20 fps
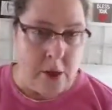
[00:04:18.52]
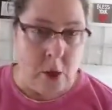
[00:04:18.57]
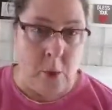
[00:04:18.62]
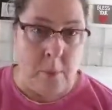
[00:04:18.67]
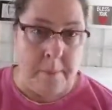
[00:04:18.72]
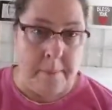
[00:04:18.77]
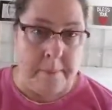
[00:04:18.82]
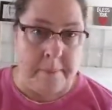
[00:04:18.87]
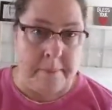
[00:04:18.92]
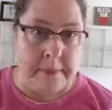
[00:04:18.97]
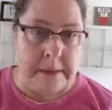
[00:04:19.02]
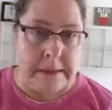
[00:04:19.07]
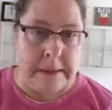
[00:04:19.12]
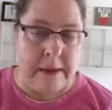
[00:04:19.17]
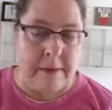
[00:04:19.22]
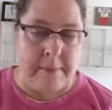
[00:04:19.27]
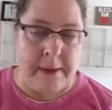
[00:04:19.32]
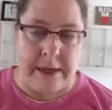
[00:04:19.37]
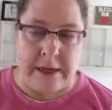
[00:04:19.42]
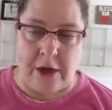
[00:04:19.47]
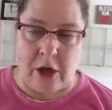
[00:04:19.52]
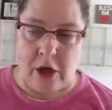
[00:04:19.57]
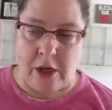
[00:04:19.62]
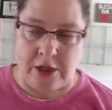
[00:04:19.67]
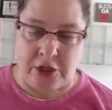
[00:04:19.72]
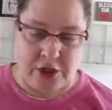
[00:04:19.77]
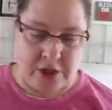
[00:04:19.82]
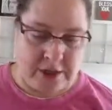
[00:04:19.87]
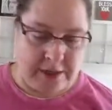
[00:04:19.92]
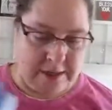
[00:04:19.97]
oh my
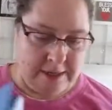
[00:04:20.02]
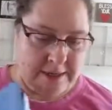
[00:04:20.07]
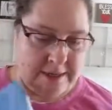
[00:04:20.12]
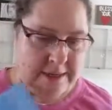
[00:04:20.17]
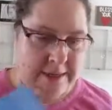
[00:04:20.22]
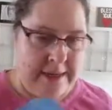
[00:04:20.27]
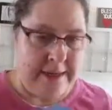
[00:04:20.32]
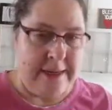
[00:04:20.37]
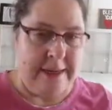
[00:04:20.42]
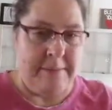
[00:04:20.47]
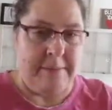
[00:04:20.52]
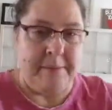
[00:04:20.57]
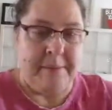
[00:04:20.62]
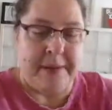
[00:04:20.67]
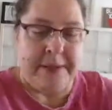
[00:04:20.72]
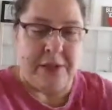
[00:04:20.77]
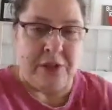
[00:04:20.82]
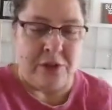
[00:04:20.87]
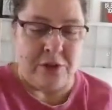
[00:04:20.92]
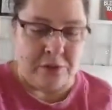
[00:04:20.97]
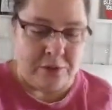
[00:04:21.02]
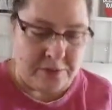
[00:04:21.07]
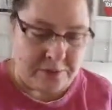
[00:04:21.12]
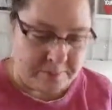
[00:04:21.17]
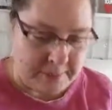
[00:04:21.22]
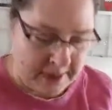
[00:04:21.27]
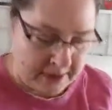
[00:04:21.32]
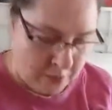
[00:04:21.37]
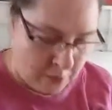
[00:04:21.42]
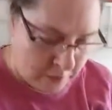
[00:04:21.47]
gosh, I'm about to lose
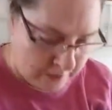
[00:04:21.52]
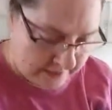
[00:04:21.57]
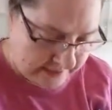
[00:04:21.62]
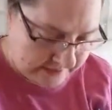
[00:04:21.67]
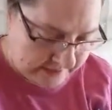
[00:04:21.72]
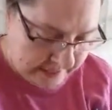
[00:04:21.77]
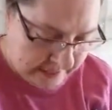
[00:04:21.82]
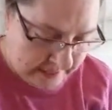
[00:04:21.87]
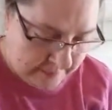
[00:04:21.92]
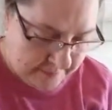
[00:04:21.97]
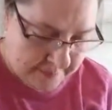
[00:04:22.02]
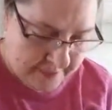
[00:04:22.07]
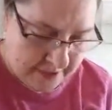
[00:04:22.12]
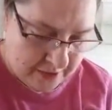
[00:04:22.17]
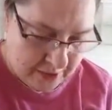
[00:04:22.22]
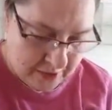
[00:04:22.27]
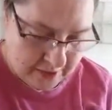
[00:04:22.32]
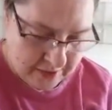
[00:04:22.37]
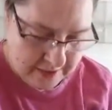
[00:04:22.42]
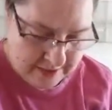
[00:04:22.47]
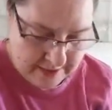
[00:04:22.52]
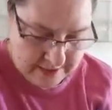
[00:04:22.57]
my whole setup here.